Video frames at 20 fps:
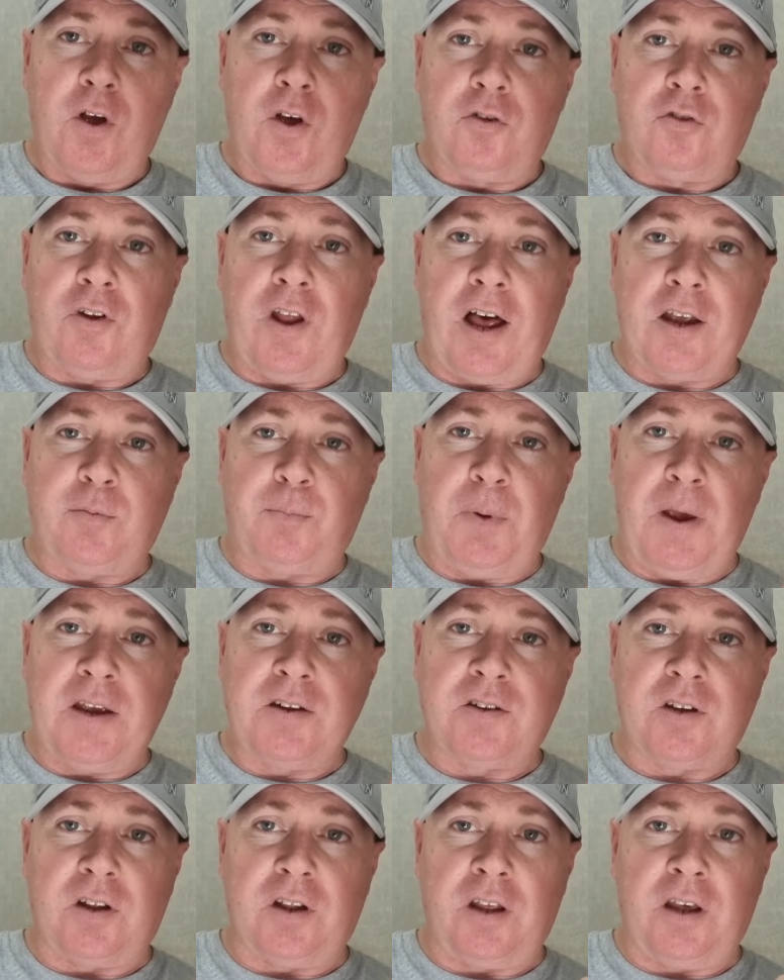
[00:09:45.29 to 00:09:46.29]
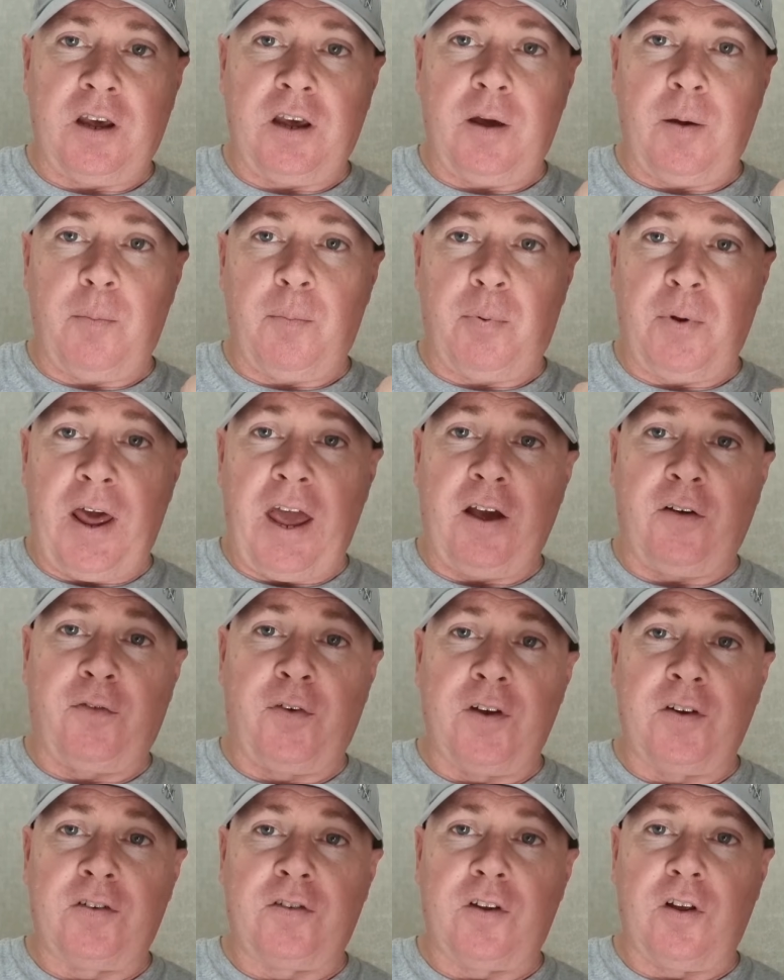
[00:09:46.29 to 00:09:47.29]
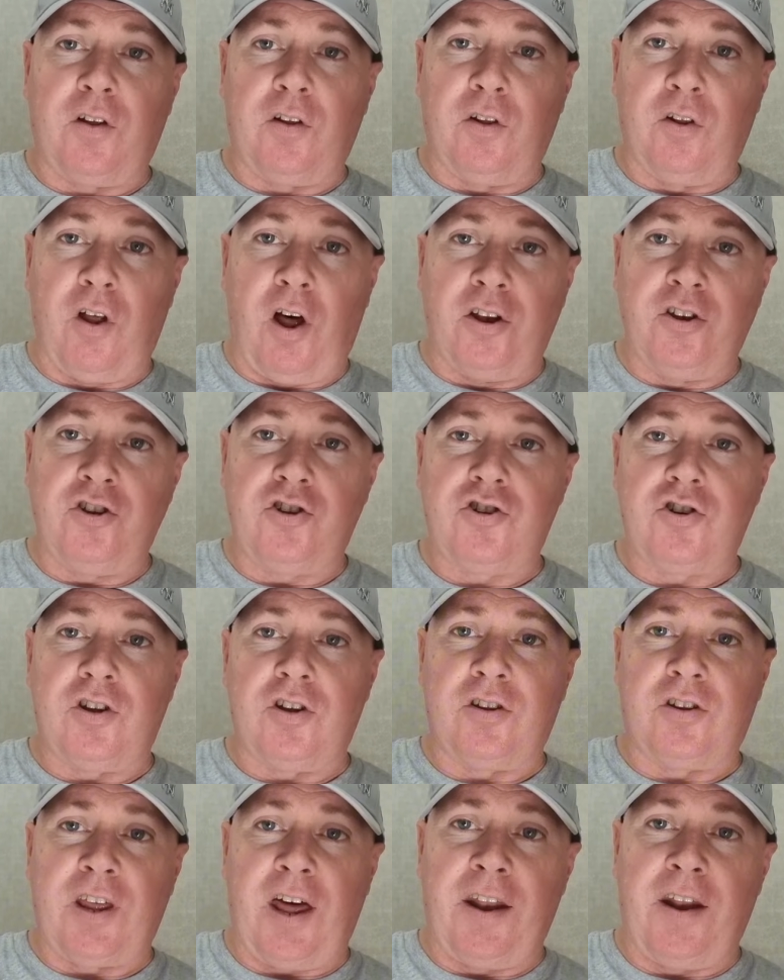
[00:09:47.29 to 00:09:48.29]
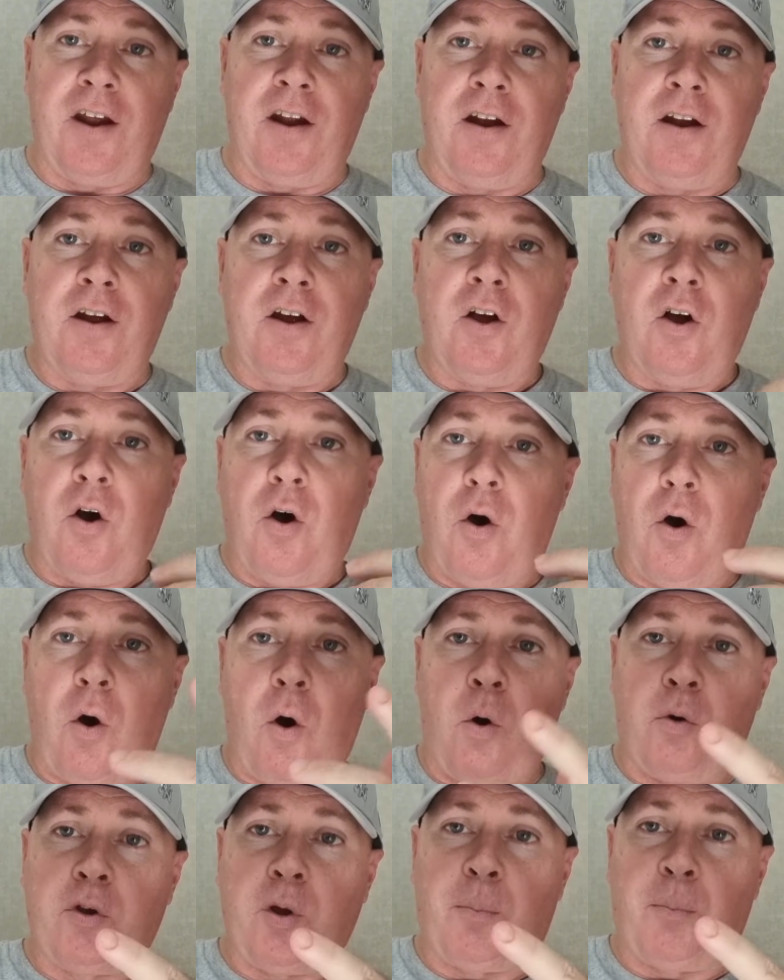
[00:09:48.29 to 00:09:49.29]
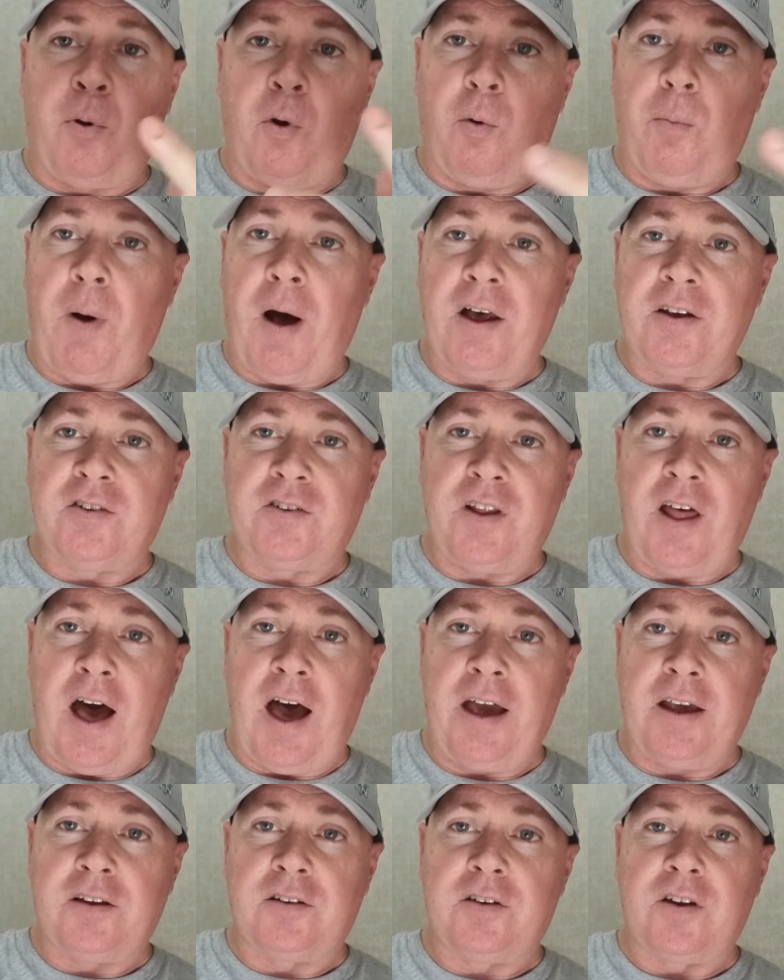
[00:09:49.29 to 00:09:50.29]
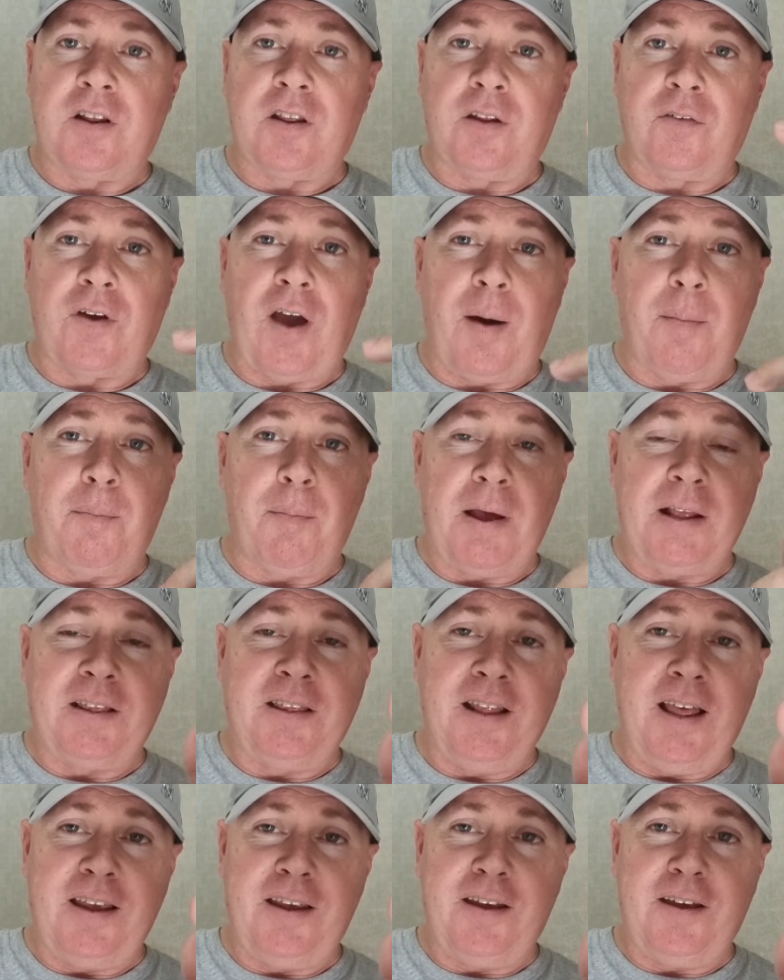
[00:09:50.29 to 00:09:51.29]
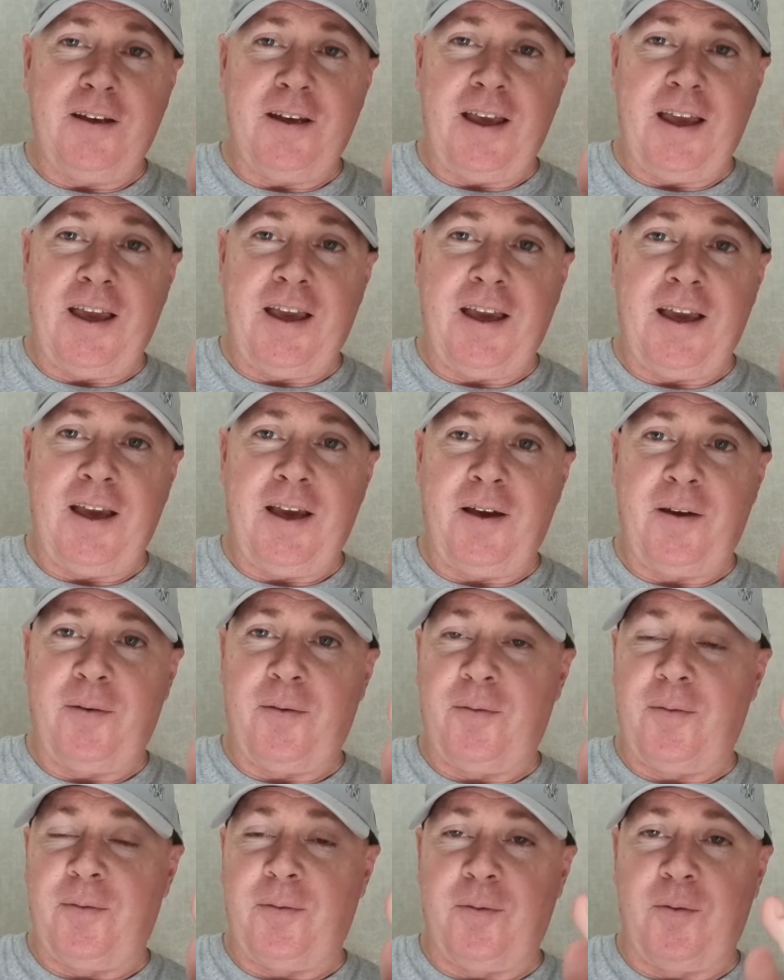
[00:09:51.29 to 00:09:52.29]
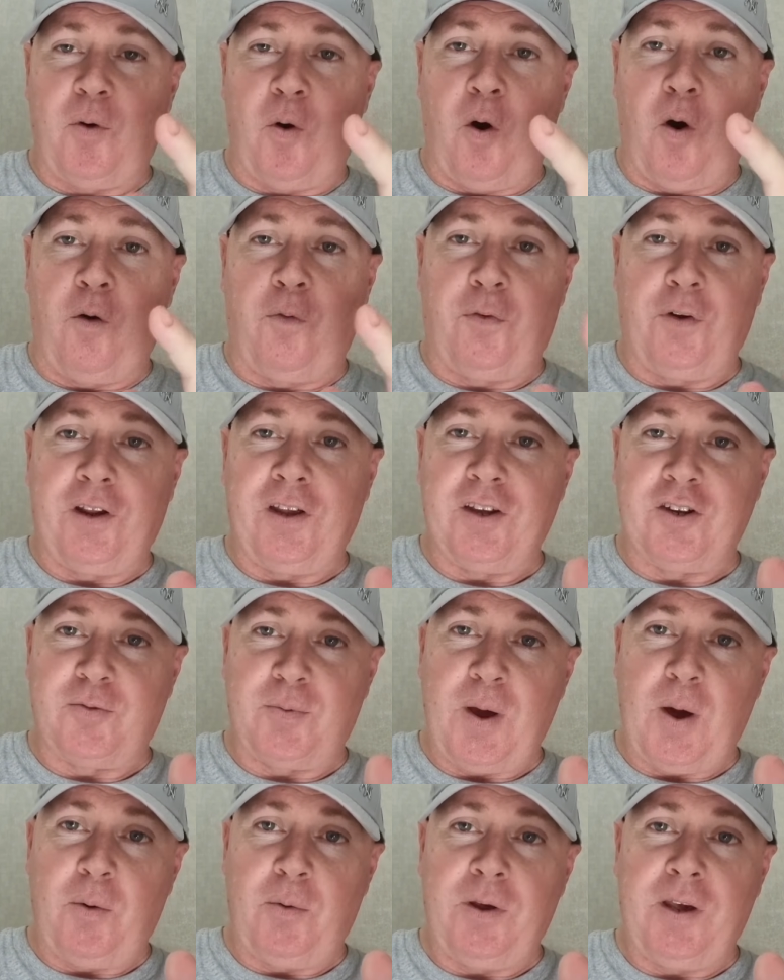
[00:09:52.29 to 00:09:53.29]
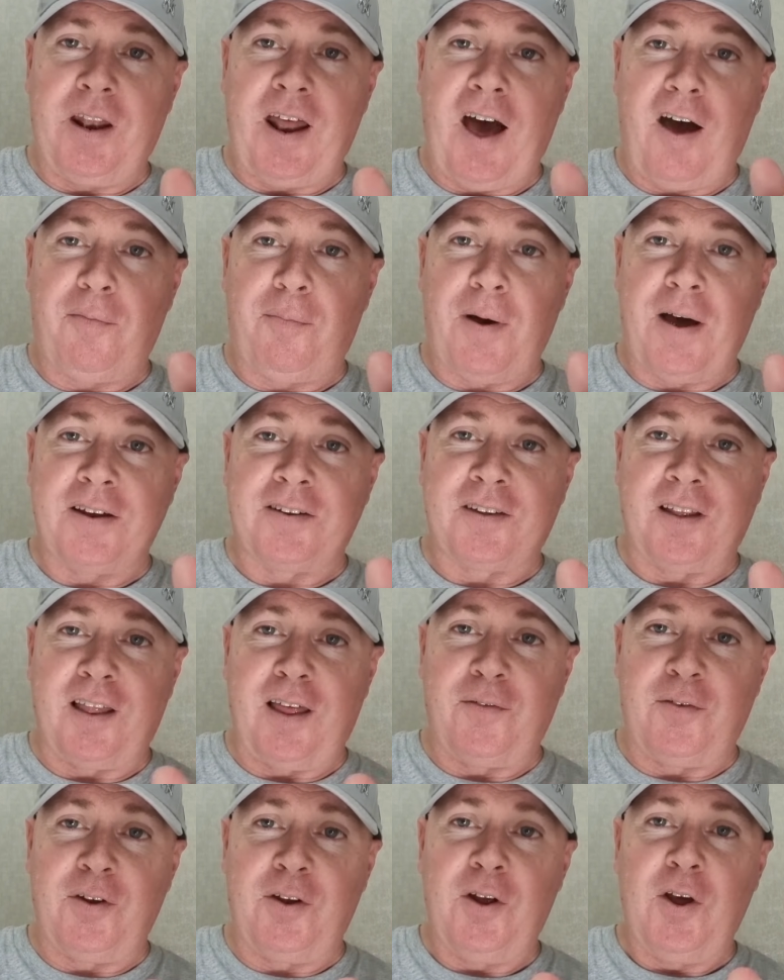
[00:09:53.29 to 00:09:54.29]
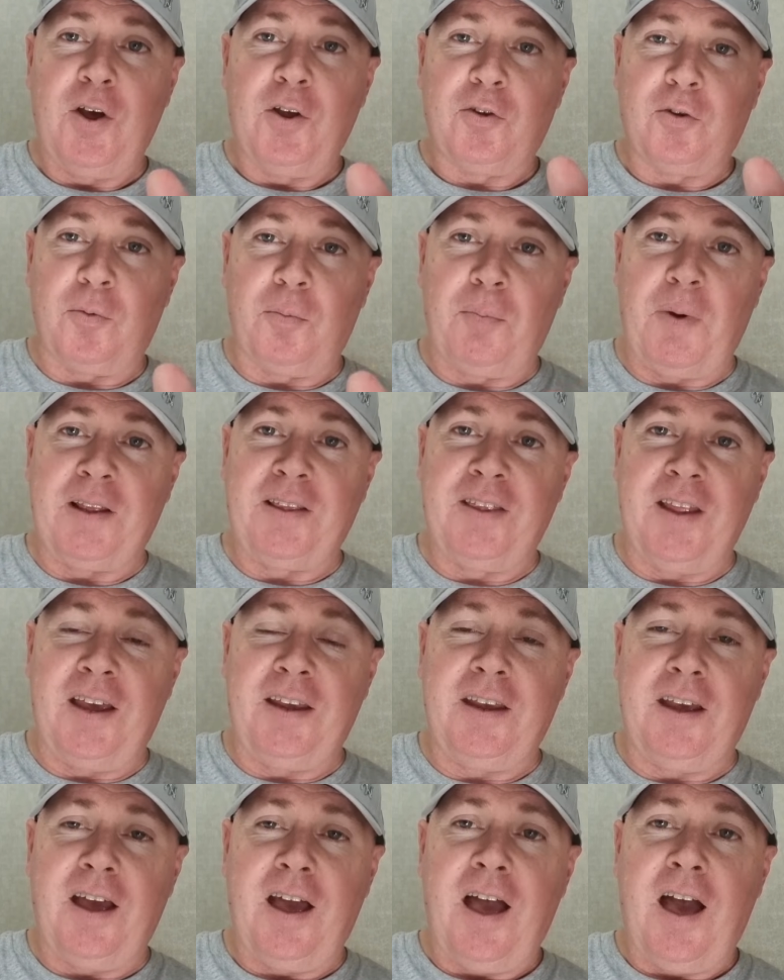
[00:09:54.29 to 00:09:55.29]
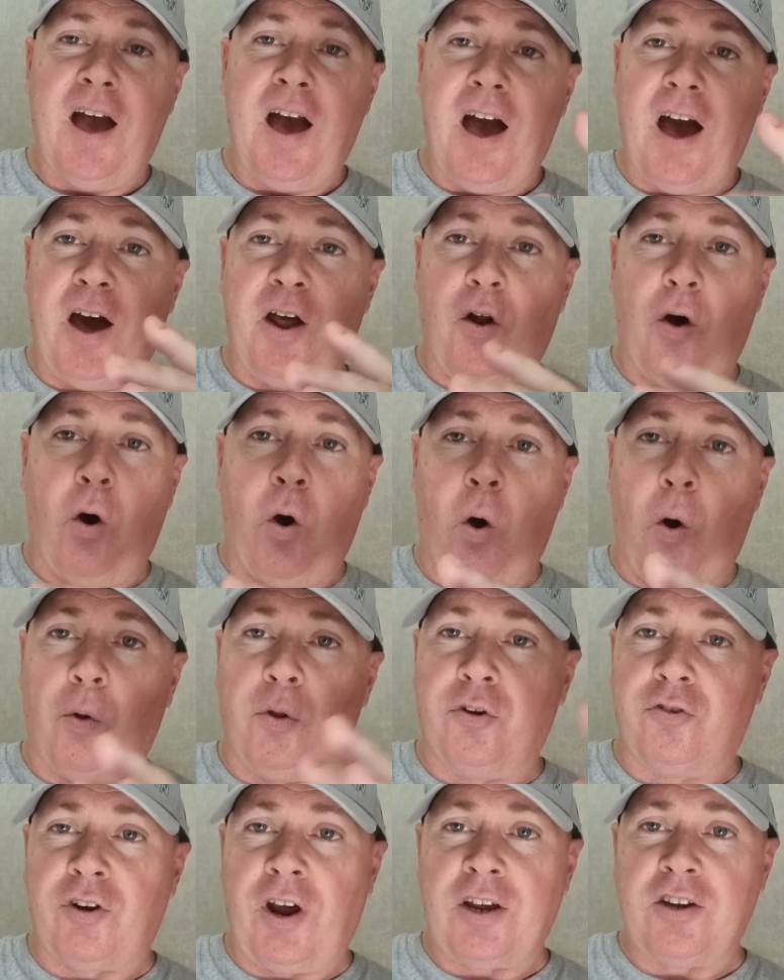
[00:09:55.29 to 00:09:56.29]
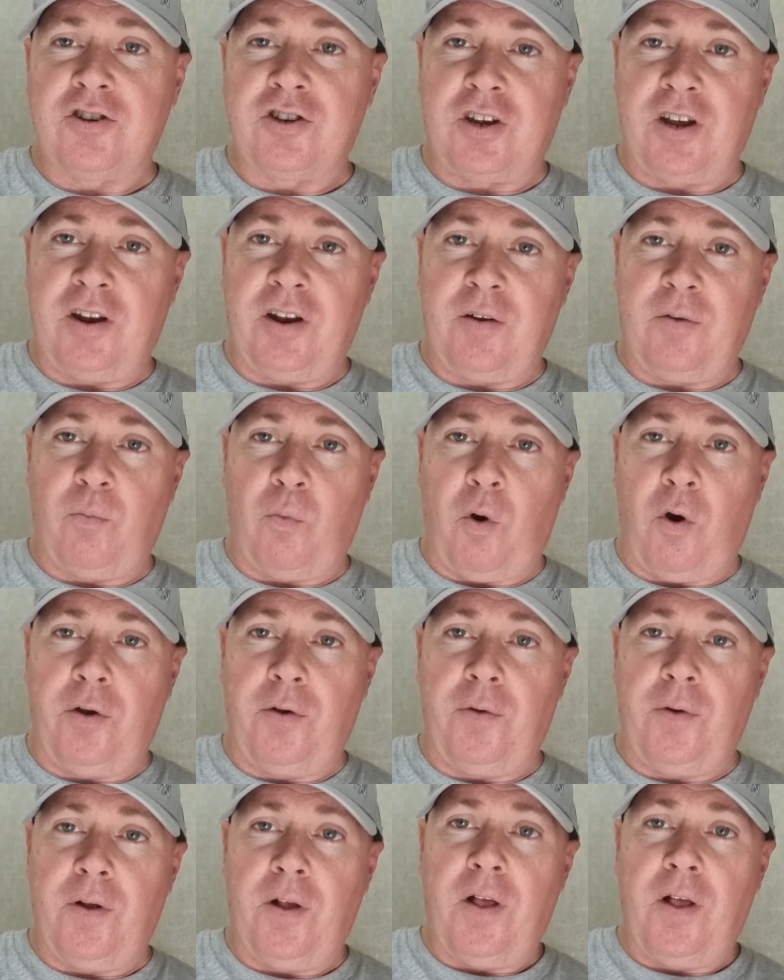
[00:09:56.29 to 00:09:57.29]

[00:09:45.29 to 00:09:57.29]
So that's basically breakfast, lunch, dinner, all your pool bar snacks. They've got a midnight offering as well here, 11:30 till midnight, and all the drinks you can want.